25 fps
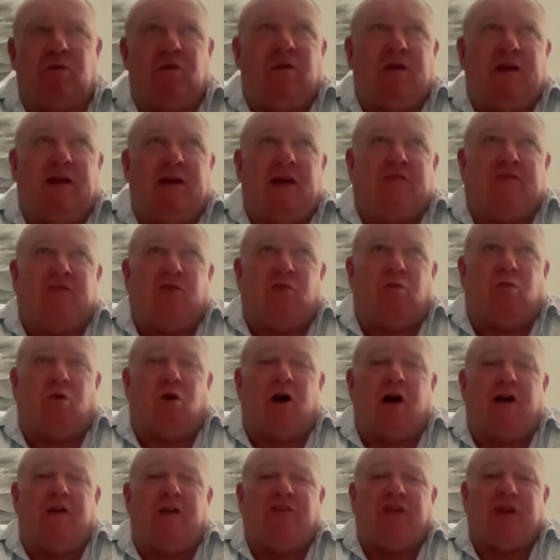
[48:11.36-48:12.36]
okay, so
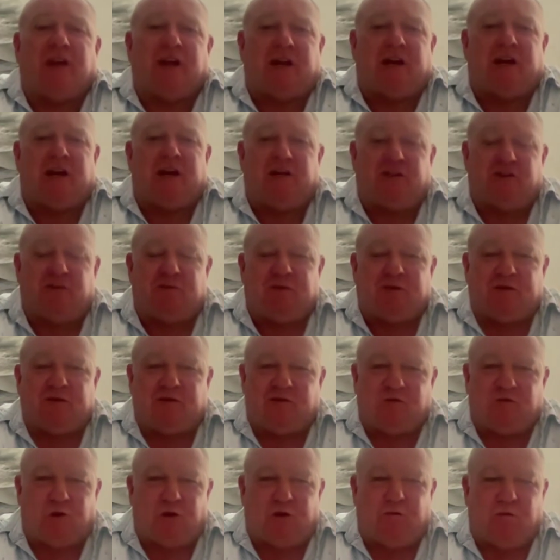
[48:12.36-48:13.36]
why did you get into this
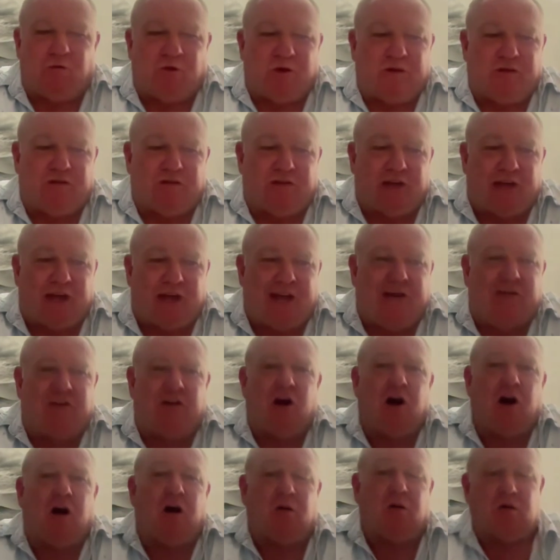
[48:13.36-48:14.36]
business? What's the end
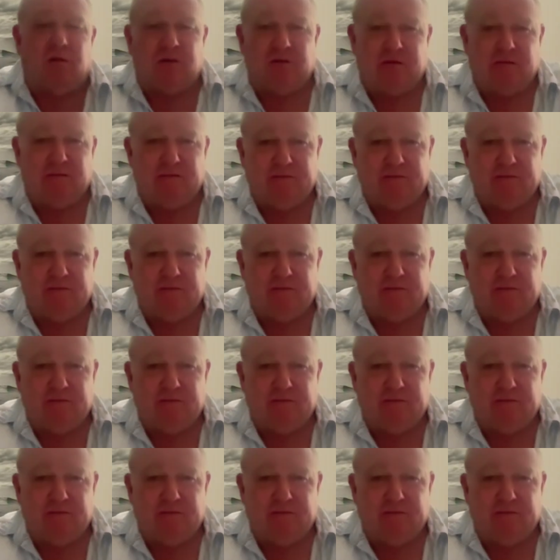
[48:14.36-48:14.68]
goal?